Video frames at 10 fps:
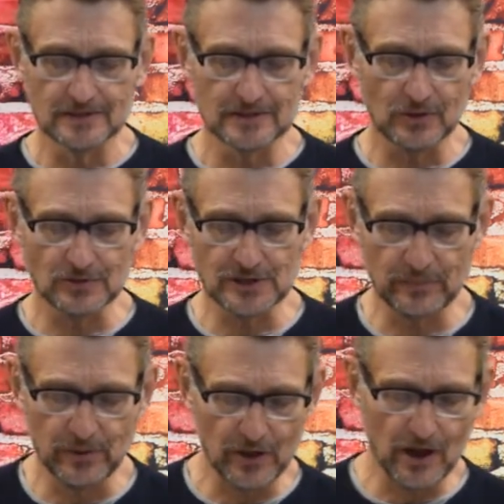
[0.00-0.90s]
So she
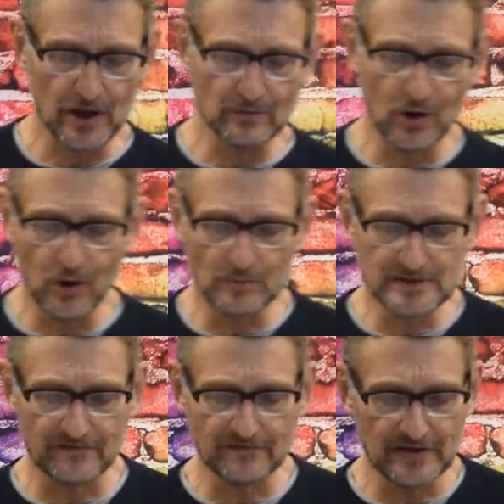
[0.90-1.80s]
put on her
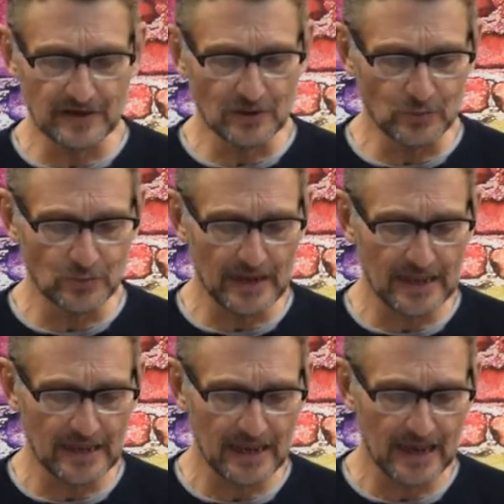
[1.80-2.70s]
robes and filled
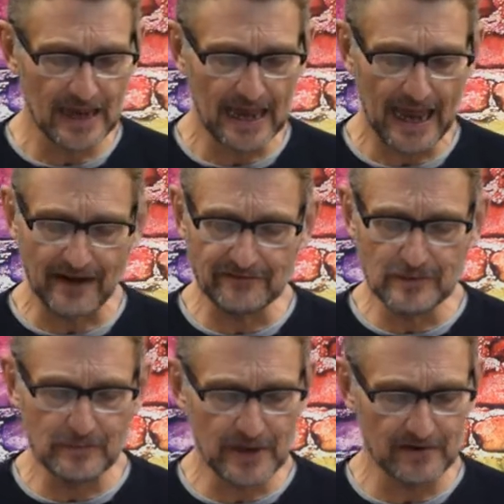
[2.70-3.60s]
with
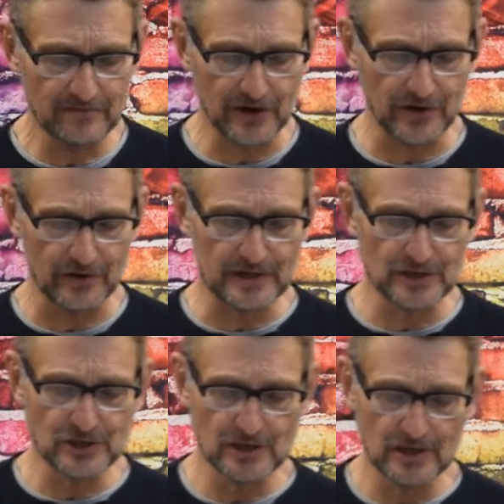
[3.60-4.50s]
every bit of
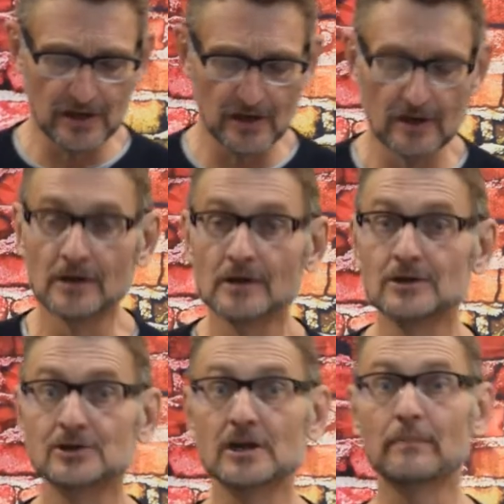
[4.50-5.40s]
courage,
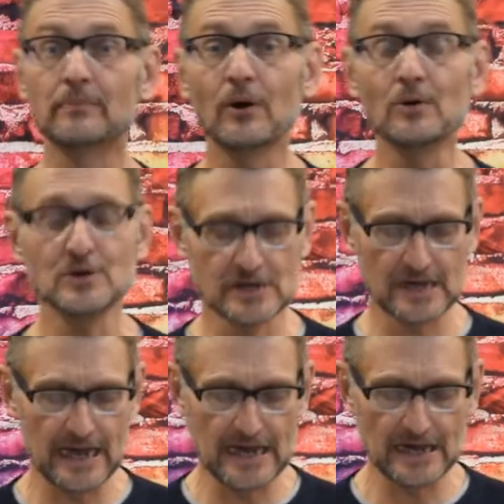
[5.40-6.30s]
she approached
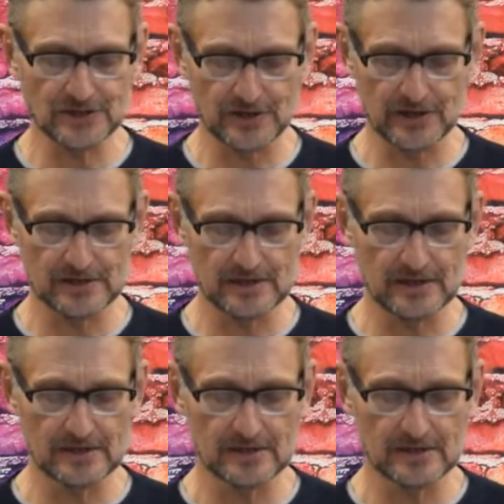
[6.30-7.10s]
King Xerxes.